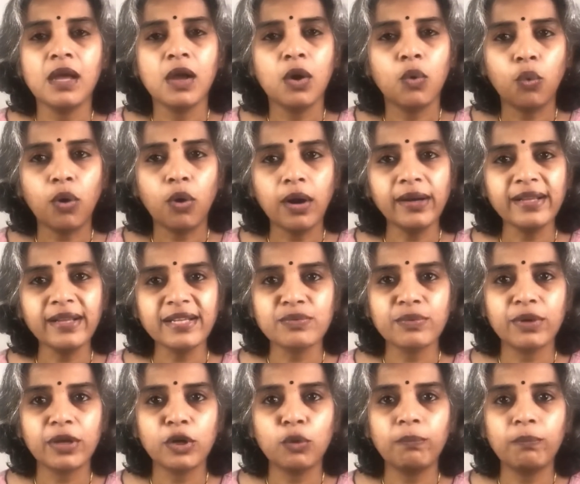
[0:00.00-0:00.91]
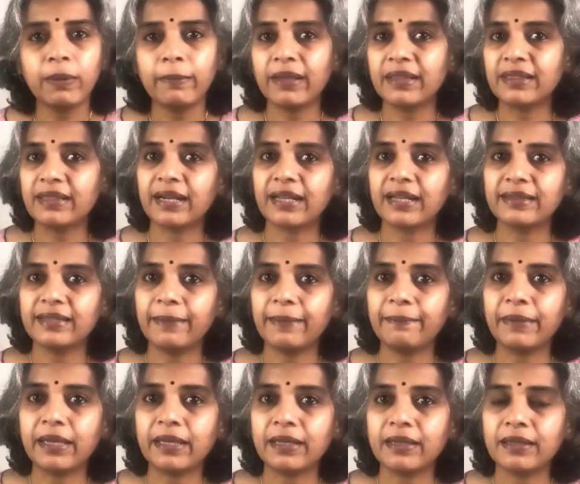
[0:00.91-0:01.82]
What does Swaroopam and Thadathai
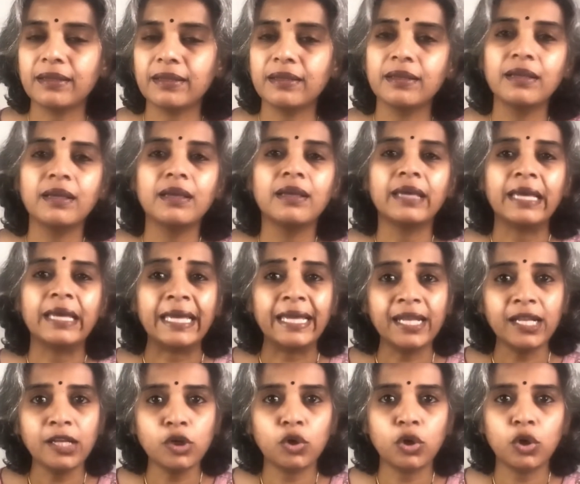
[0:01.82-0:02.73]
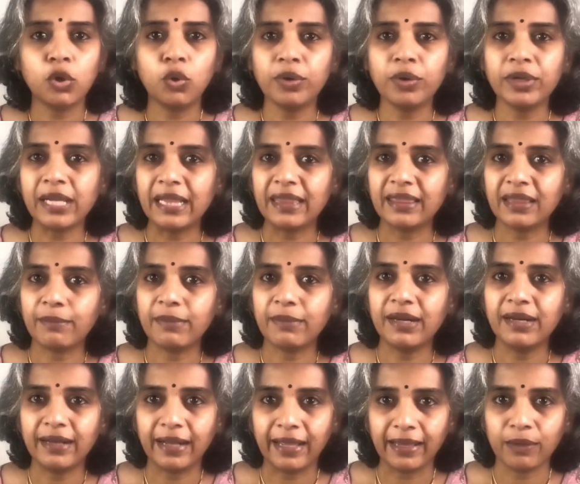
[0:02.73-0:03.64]
mean? In colloquial
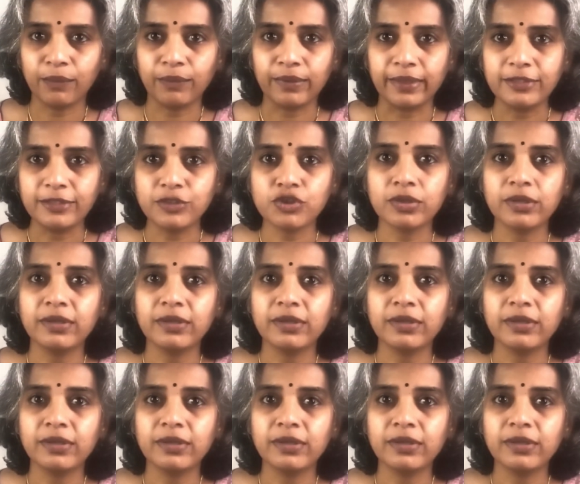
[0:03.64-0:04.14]
Tamil language,